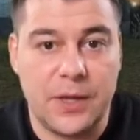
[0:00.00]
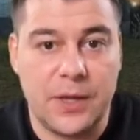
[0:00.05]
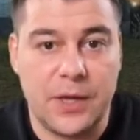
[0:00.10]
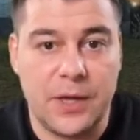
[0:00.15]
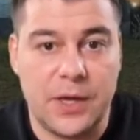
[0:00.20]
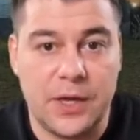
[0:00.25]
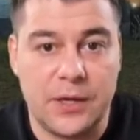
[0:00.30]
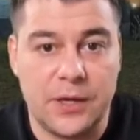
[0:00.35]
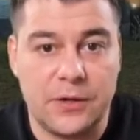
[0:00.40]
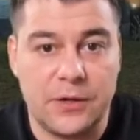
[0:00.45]

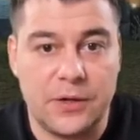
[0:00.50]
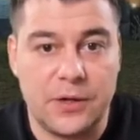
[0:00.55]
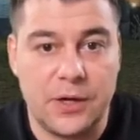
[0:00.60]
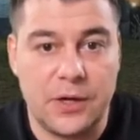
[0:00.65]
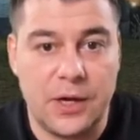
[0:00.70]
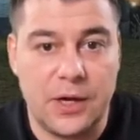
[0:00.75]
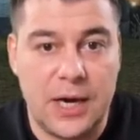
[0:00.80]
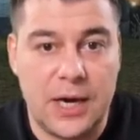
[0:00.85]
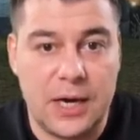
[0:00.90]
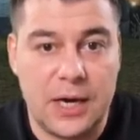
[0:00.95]
And uh,
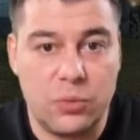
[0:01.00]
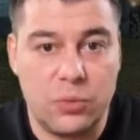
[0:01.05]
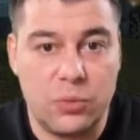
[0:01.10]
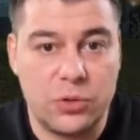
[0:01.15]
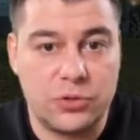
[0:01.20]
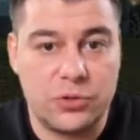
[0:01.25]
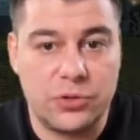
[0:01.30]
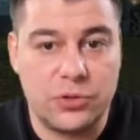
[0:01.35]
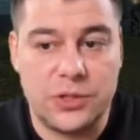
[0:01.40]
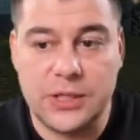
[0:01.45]
I
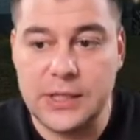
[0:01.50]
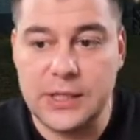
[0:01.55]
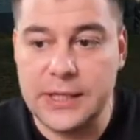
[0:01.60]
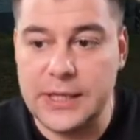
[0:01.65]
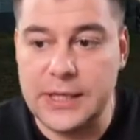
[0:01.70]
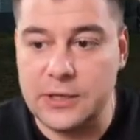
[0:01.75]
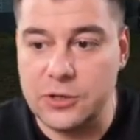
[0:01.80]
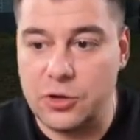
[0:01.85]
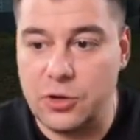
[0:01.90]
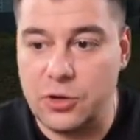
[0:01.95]
want to
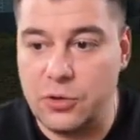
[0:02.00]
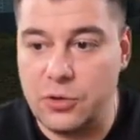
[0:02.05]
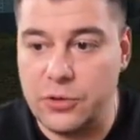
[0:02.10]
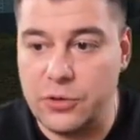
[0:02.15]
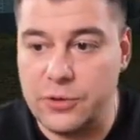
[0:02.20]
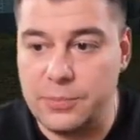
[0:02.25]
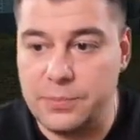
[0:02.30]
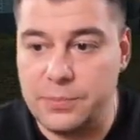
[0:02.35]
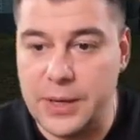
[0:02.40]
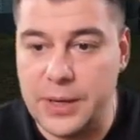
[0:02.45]
delete all
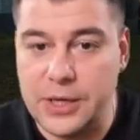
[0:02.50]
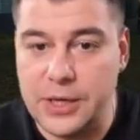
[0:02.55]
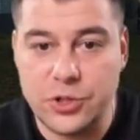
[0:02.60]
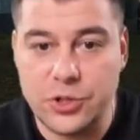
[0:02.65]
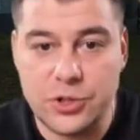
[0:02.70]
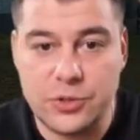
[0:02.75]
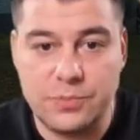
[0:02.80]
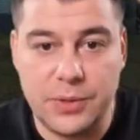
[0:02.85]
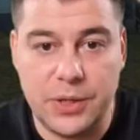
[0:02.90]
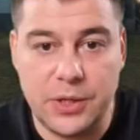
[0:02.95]
the
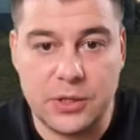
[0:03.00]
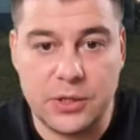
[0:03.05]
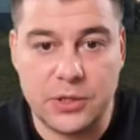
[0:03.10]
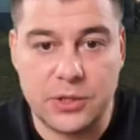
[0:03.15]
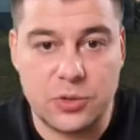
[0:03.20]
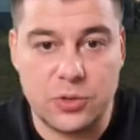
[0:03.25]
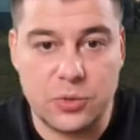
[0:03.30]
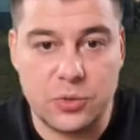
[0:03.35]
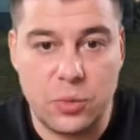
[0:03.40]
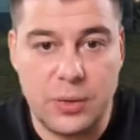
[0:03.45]
pages
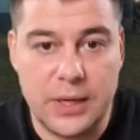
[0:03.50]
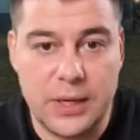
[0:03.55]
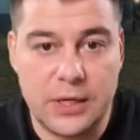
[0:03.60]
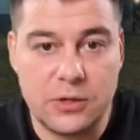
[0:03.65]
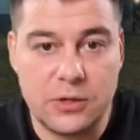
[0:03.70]
because we